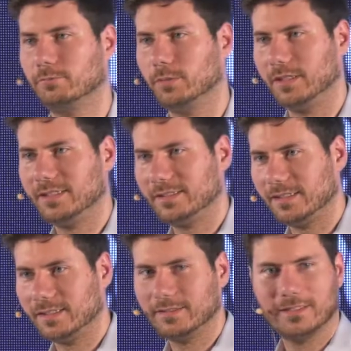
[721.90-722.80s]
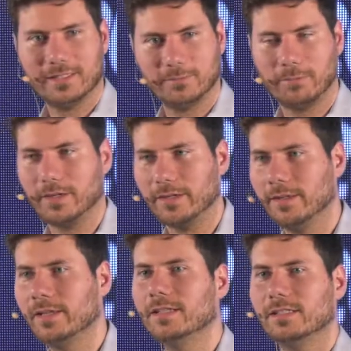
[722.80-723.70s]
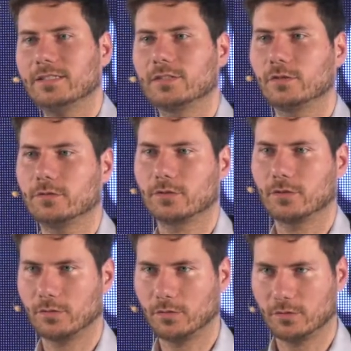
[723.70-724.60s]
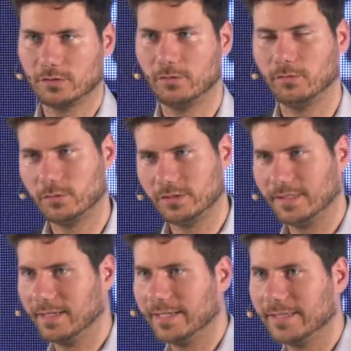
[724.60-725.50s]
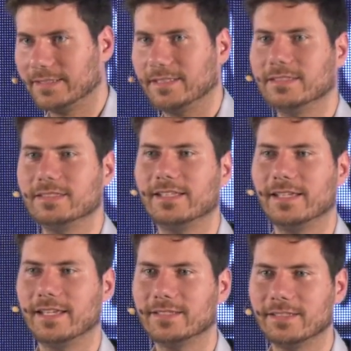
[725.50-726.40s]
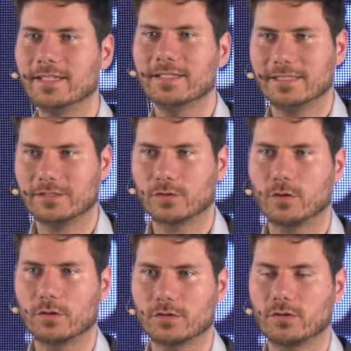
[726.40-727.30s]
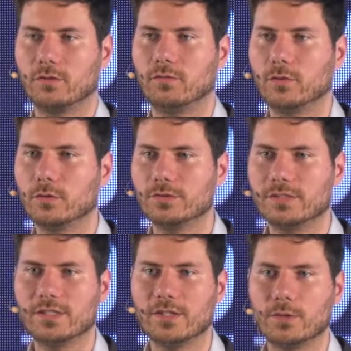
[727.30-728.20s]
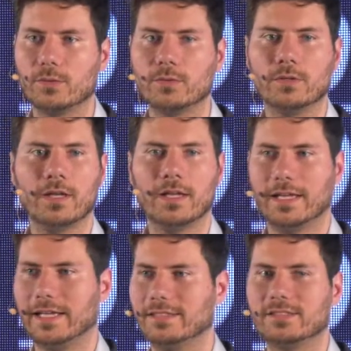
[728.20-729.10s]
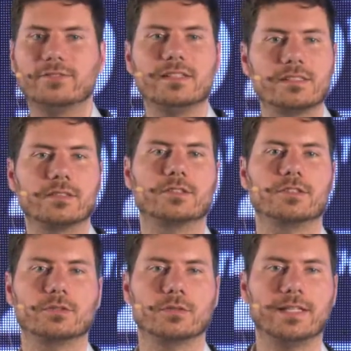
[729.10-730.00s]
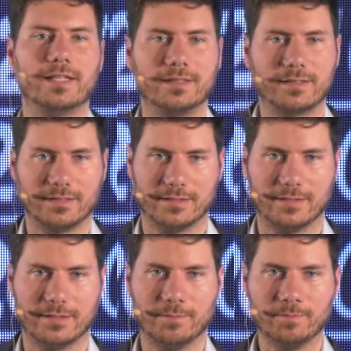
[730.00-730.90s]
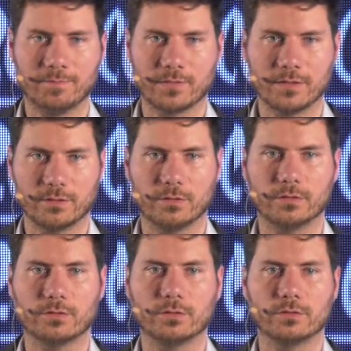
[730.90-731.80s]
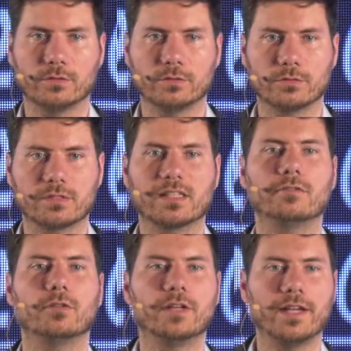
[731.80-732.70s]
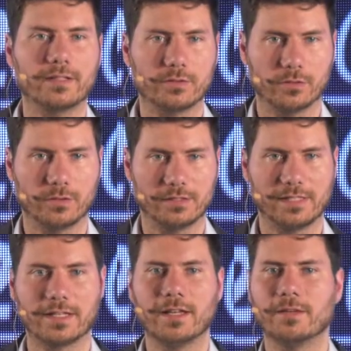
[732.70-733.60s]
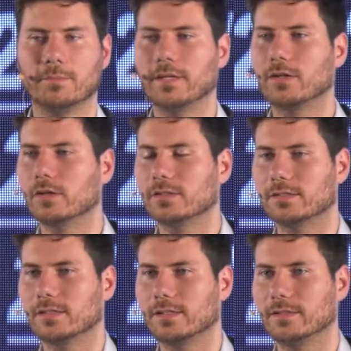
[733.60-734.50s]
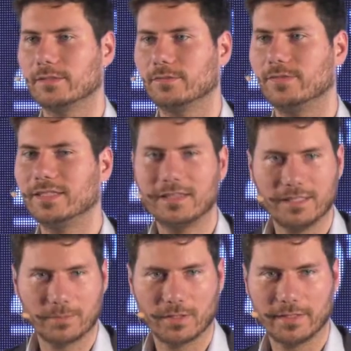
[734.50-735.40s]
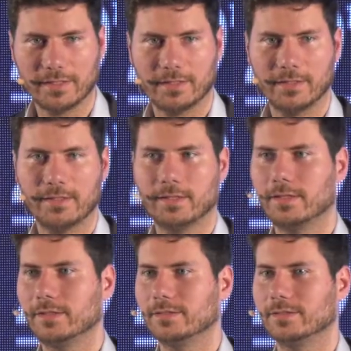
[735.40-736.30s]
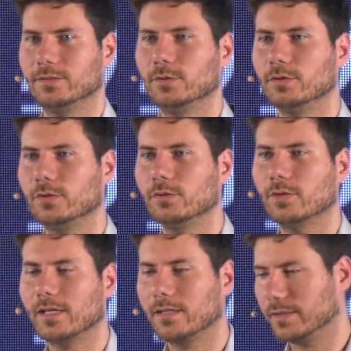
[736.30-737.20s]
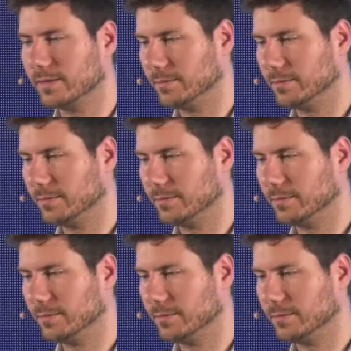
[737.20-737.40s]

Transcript: policing that part, it's also cost of losing land, and in the end, it's cost of losing you as a visitors to that, to Slavonia, to Osijek, because with Liberland, you are